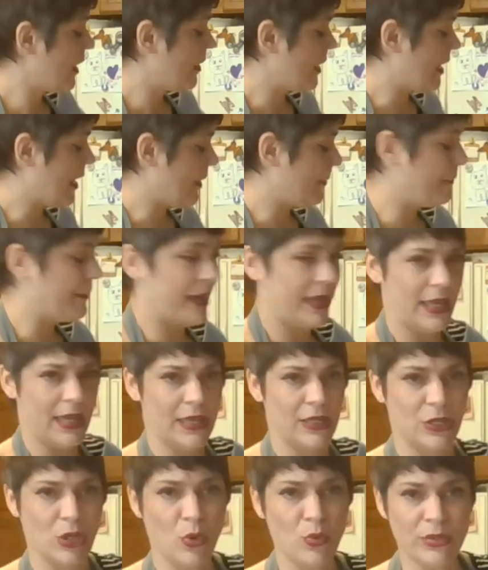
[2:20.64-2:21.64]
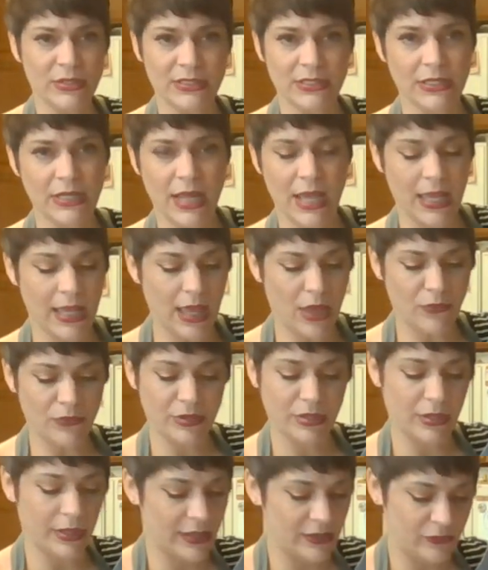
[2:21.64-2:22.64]
My egg yolks can hang
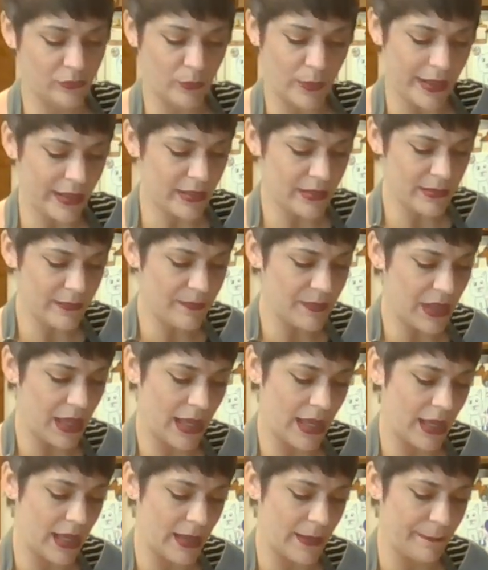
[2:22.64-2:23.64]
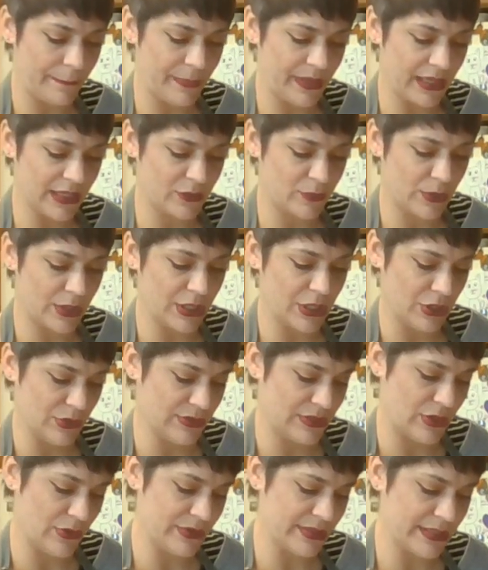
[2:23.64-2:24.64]
out as well, because we're gonna
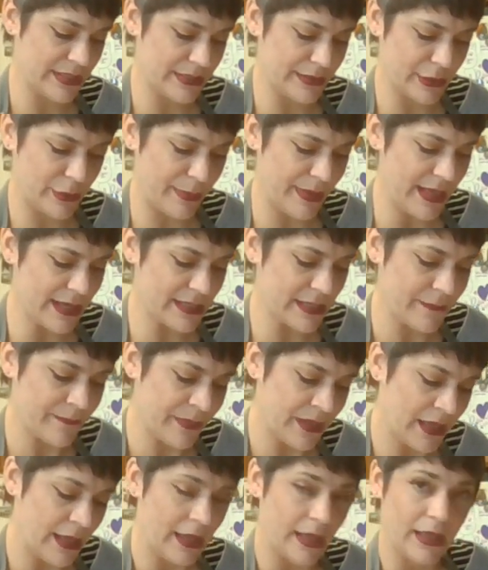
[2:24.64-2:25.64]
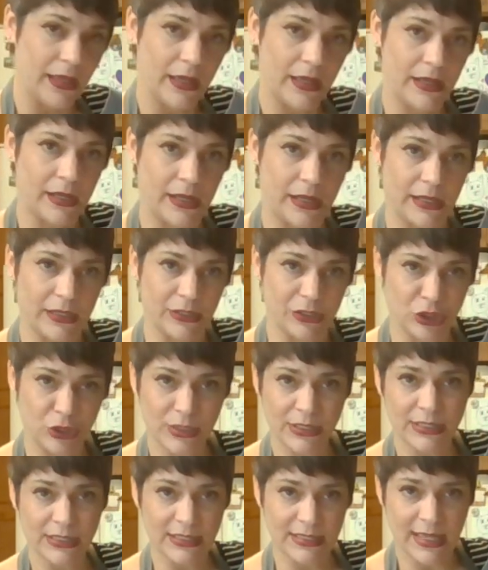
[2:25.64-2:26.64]
use those in a little bit.
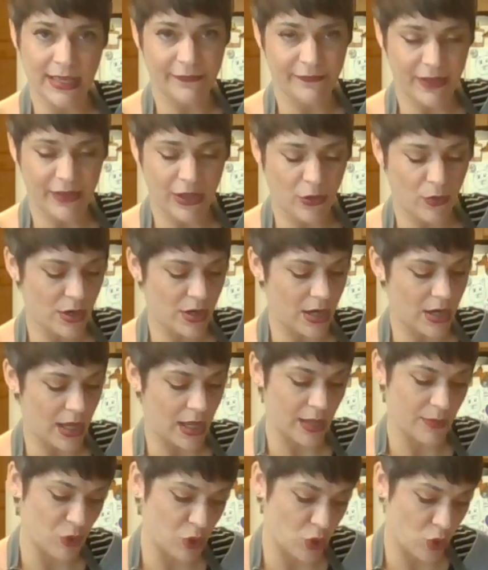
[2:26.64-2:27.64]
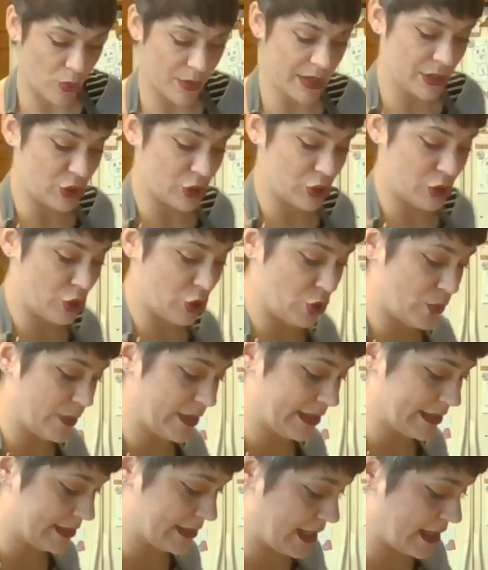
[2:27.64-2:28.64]
During this half hour, I'm going to,
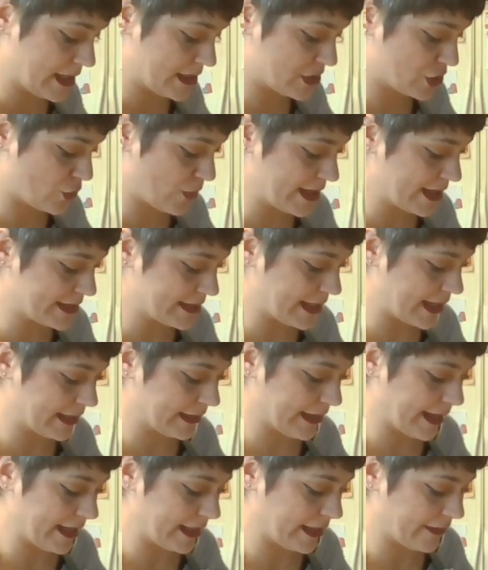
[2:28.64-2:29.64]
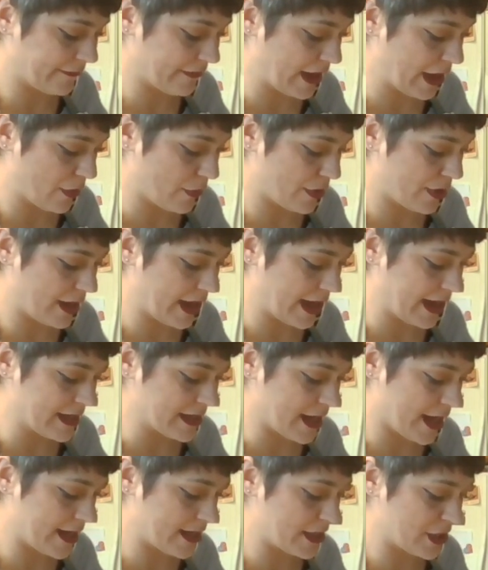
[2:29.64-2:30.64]
it says, grease and lightly flour a
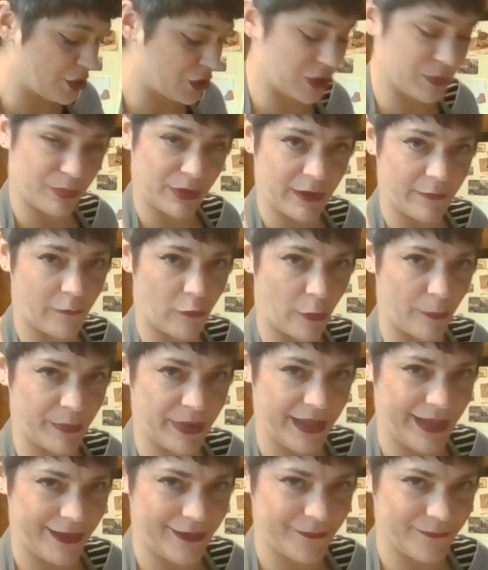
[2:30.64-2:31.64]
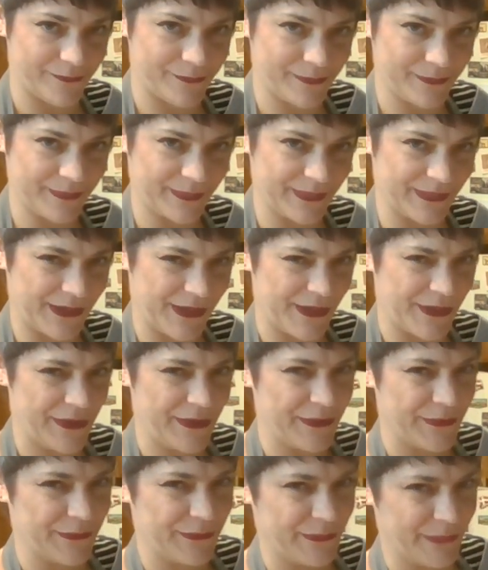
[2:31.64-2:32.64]
9-inch springform pan.
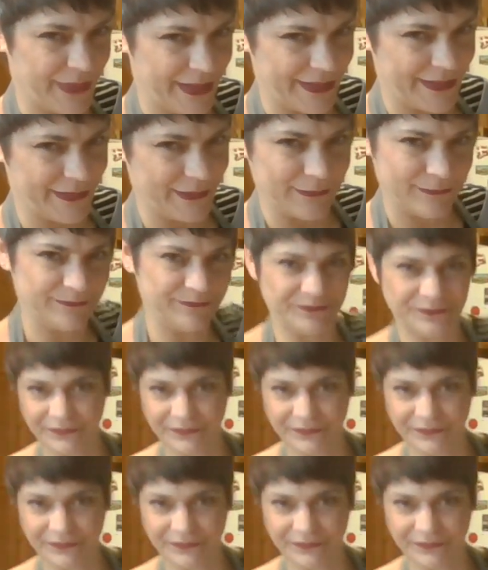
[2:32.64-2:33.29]
Well,